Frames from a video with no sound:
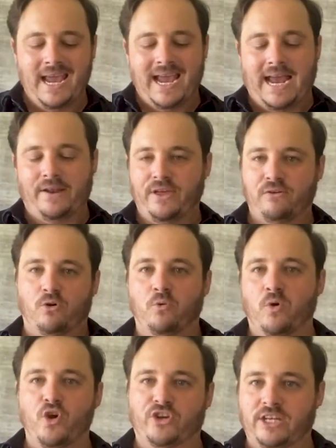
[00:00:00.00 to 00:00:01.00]
And they're all
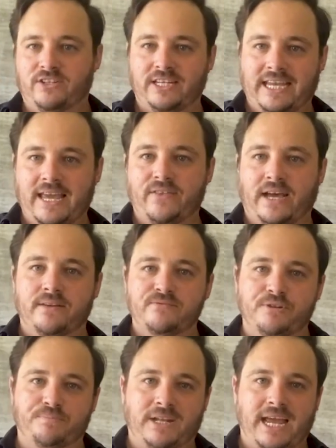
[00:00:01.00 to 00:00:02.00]
working together
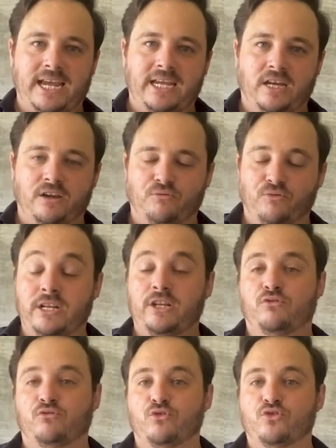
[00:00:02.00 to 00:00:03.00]
to play a really
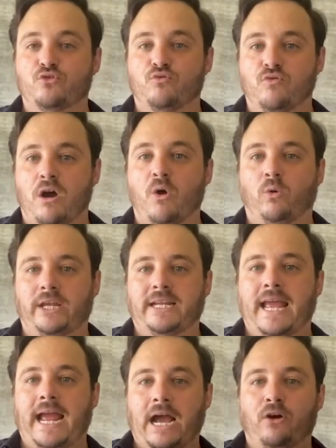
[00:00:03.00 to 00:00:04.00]
crucial role in
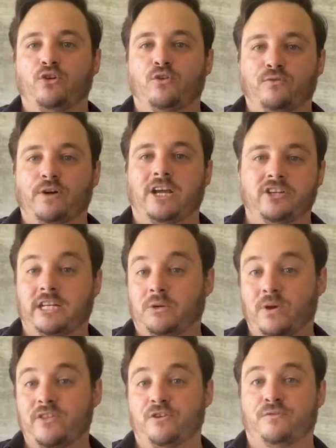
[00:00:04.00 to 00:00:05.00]
how you're functioning,
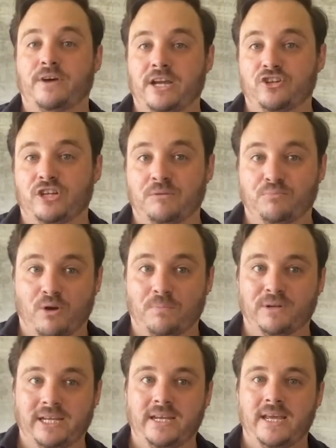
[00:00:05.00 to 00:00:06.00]
whether you're functioning
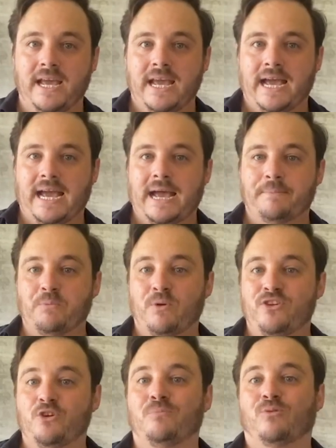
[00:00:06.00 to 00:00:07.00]
properly, and
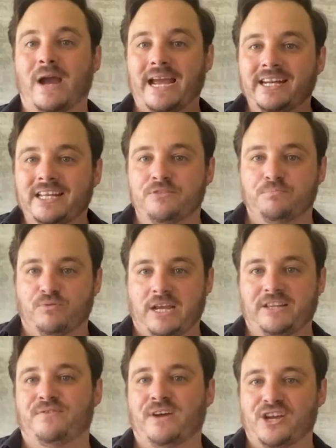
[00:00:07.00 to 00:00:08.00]
whether your brain
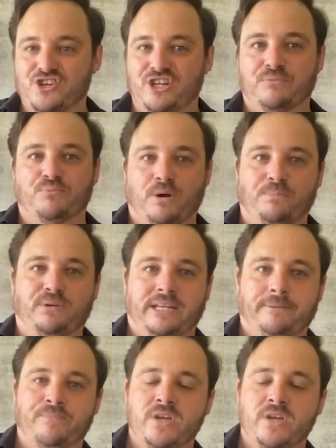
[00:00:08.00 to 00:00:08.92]
is functioning properly.